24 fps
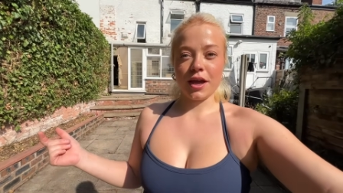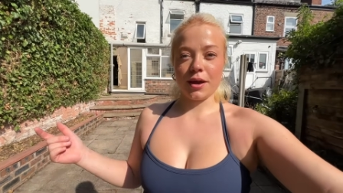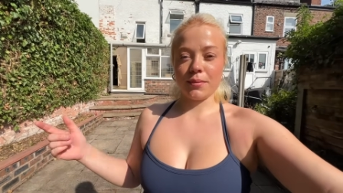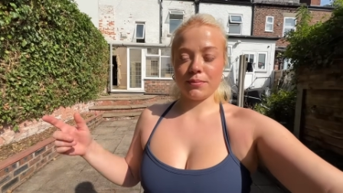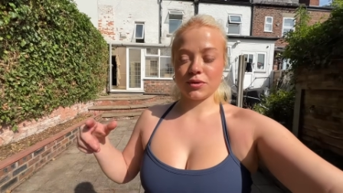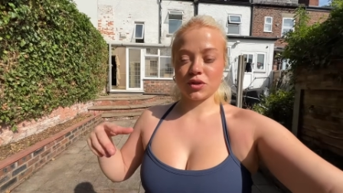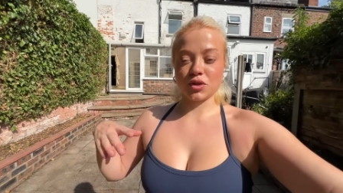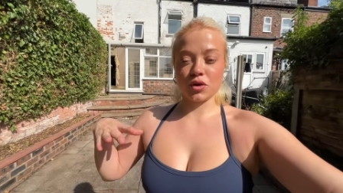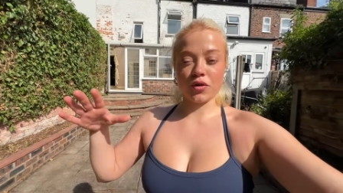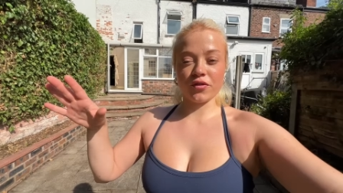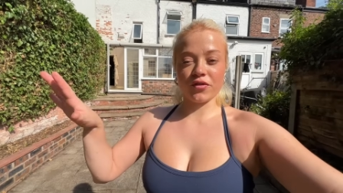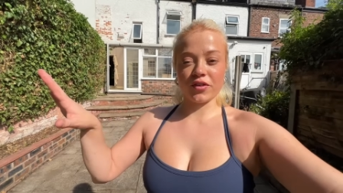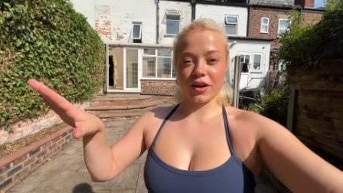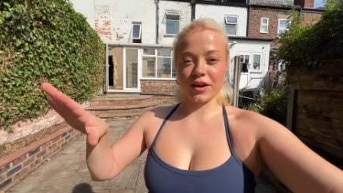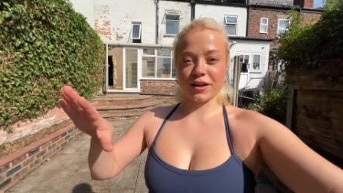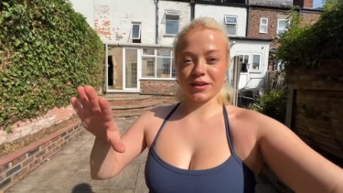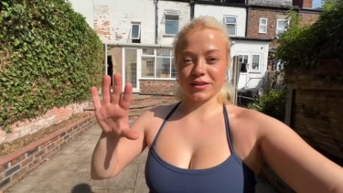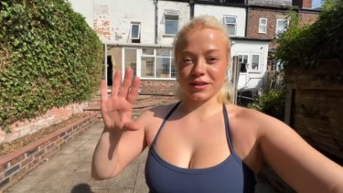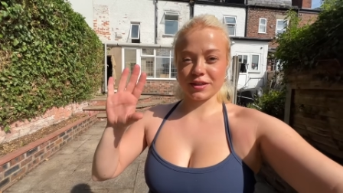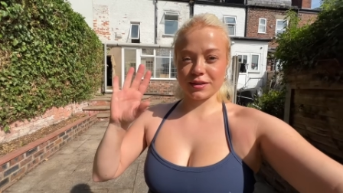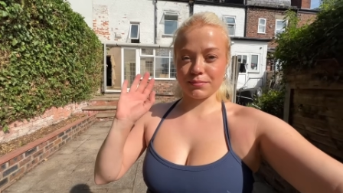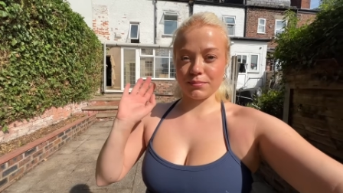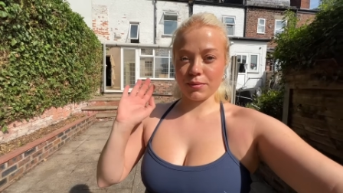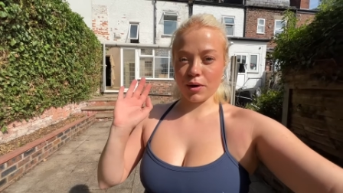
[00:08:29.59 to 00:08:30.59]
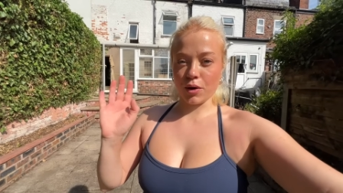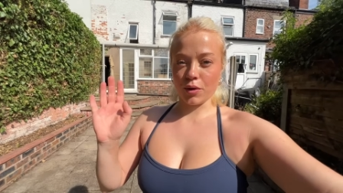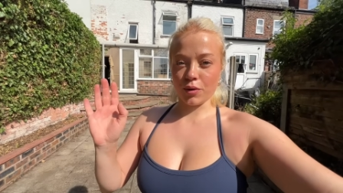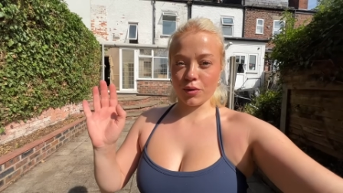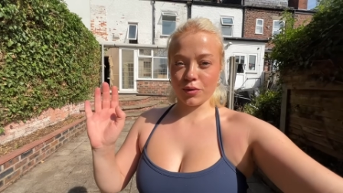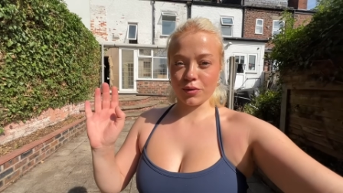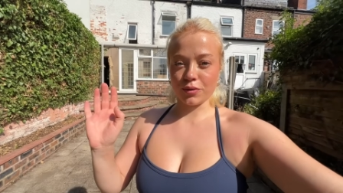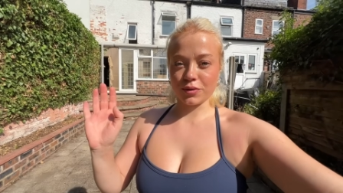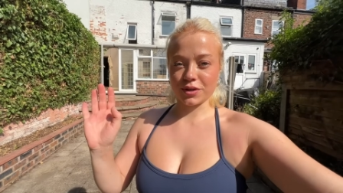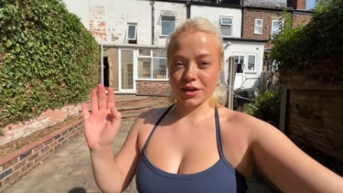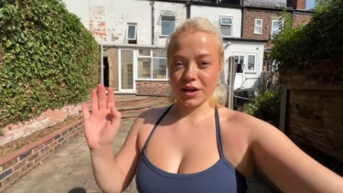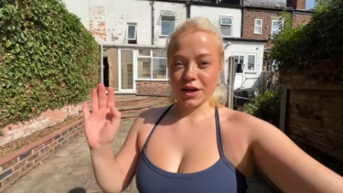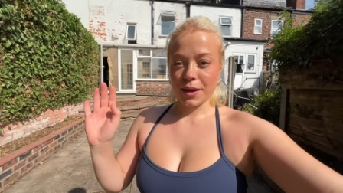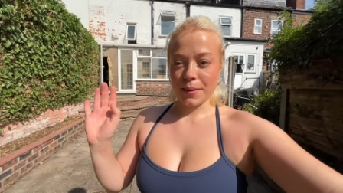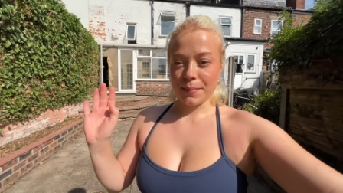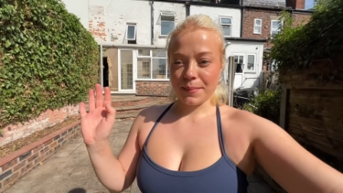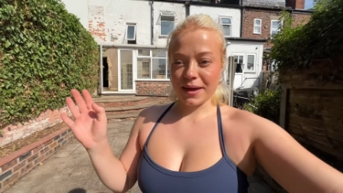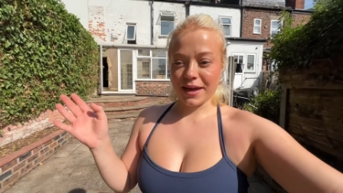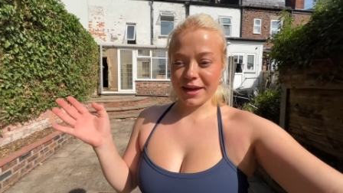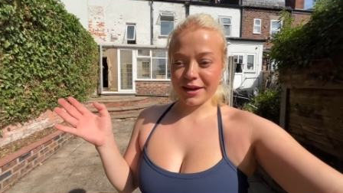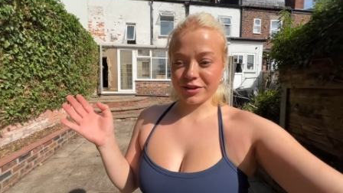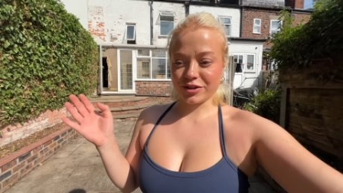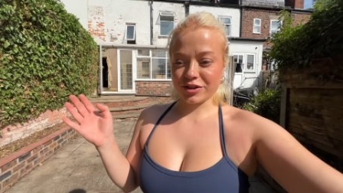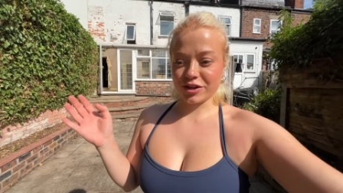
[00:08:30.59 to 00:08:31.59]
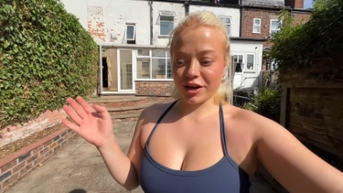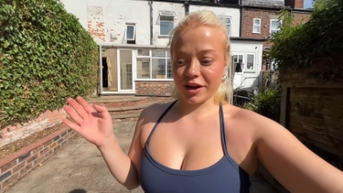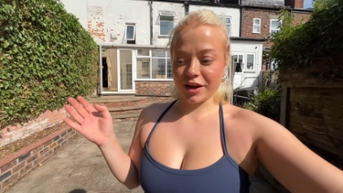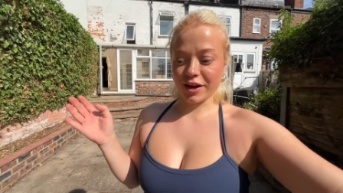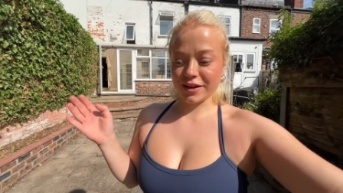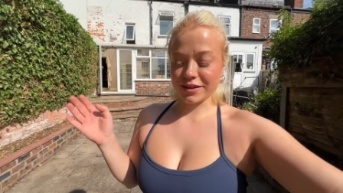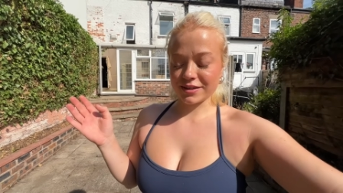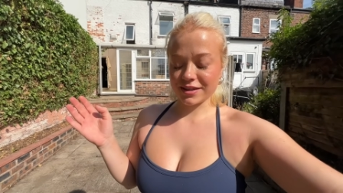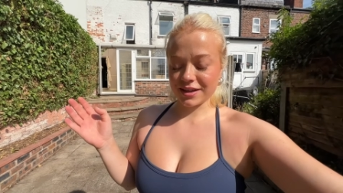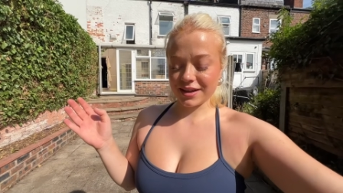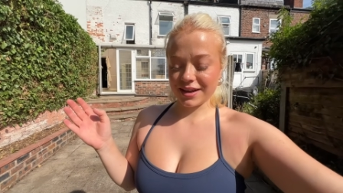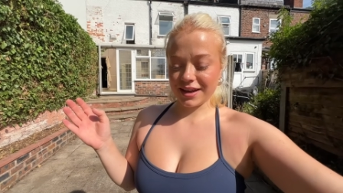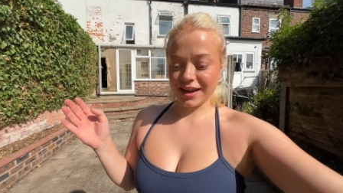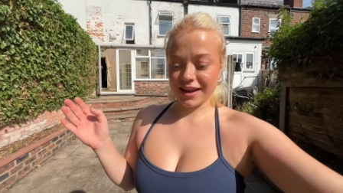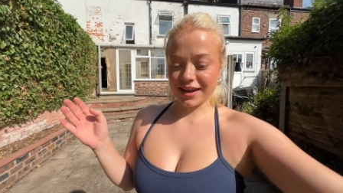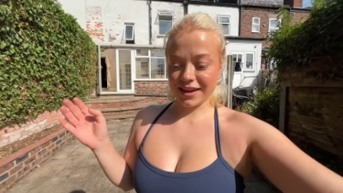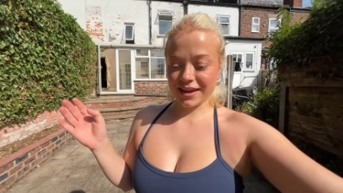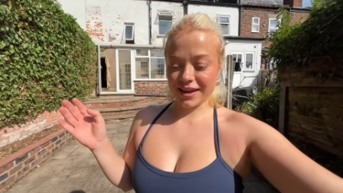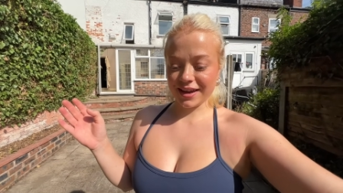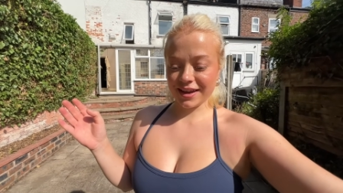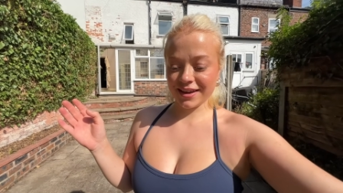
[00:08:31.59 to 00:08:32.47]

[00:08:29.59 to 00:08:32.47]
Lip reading: soot versus mould pictures, and like